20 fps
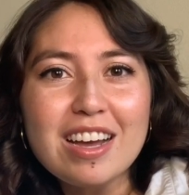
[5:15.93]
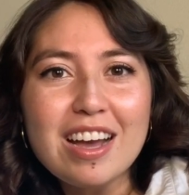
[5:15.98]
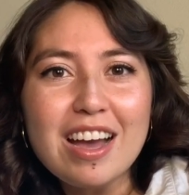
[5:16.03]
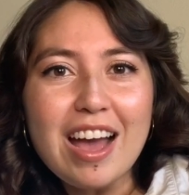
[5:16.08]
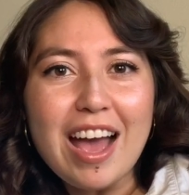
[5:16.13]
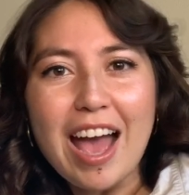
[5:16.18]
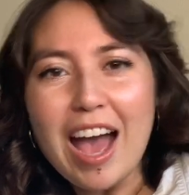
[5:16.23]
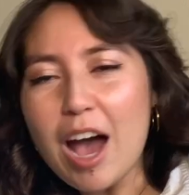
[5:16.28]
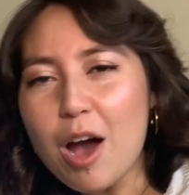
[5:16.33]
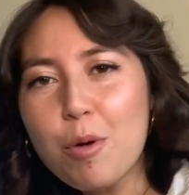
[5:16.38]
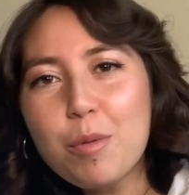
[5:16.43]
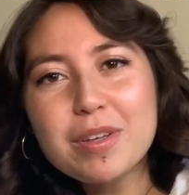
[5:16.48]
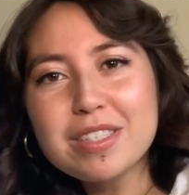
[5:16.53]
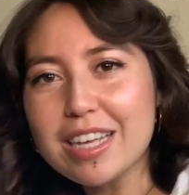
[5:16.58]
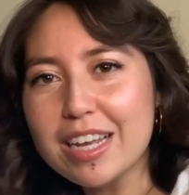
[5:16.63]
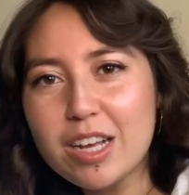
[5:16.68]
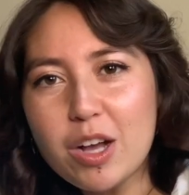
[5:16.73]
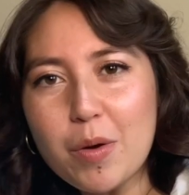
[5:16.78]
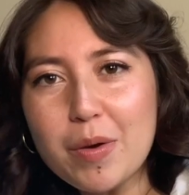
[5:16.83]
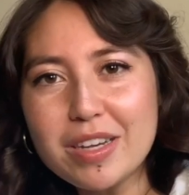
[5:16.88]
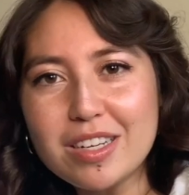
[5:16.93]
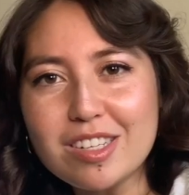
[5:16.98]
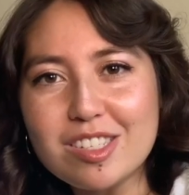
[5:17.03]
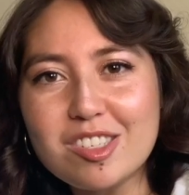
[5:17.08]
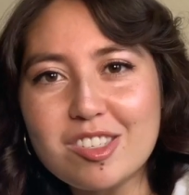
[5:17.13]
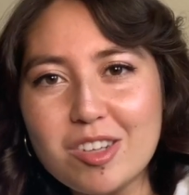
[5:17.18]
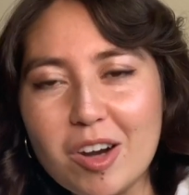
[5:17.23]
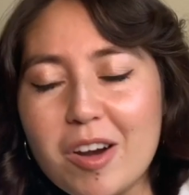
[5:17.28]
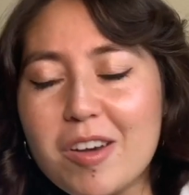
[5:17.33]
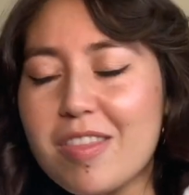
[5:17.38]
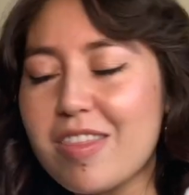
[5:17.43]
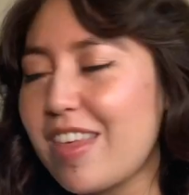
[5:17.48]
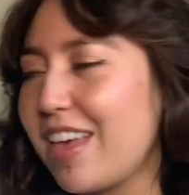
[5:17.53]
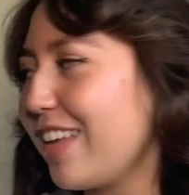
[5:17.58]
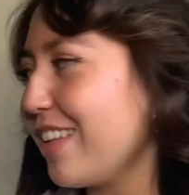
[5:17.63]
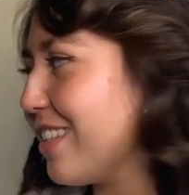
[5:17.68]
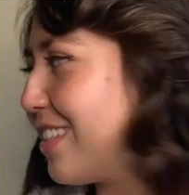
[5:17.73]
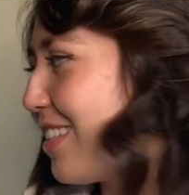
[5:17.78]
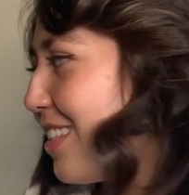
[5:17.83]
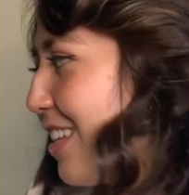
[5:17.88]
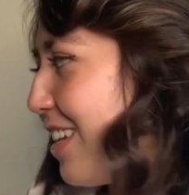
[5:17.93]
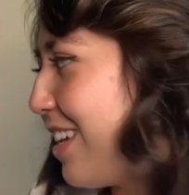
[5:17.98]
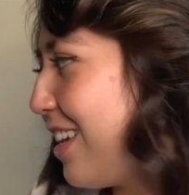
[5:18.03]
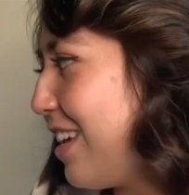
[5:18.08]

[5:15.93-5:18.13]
How was I going to start this?